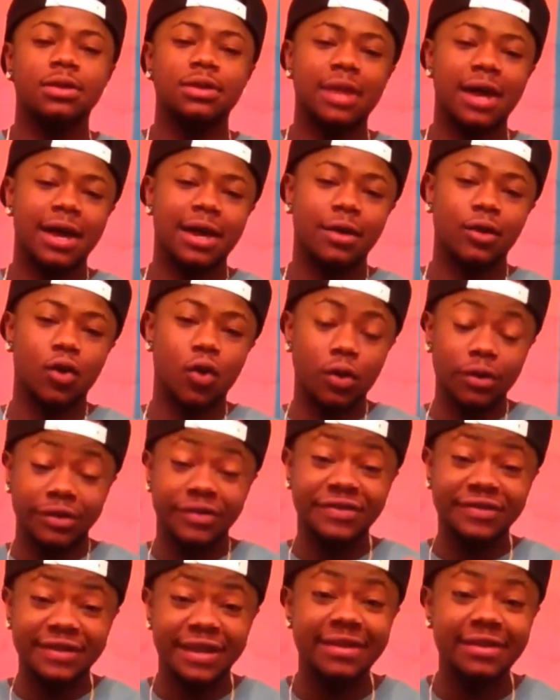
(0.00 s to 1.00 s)
that God
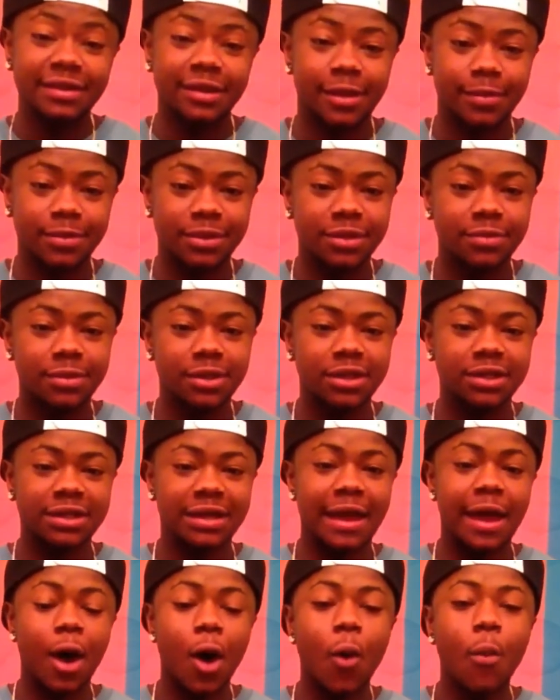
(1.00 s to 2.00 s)
has sent them to me
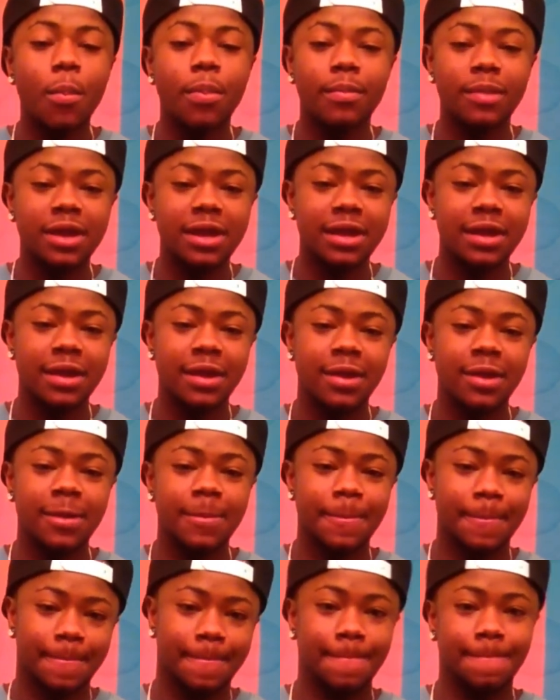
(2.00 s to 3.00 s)
to help me
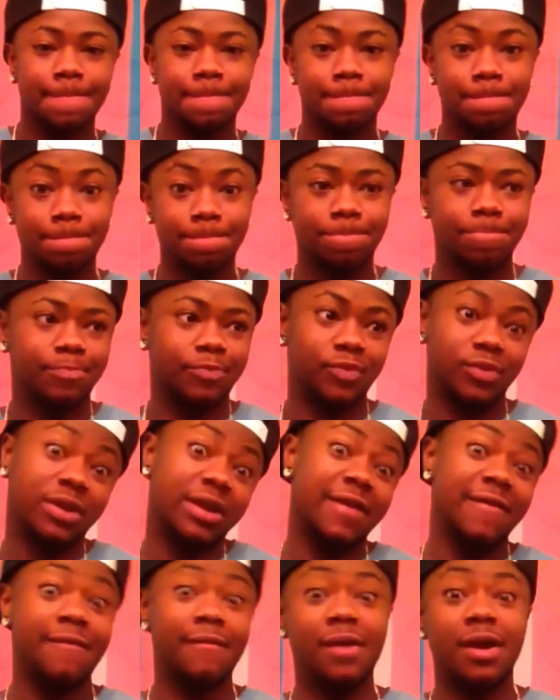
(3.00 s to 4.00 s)

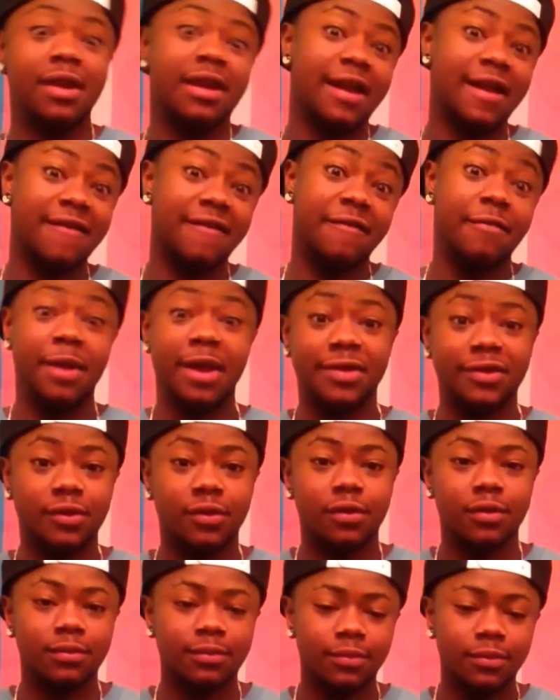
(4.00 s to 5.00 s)
live my life better.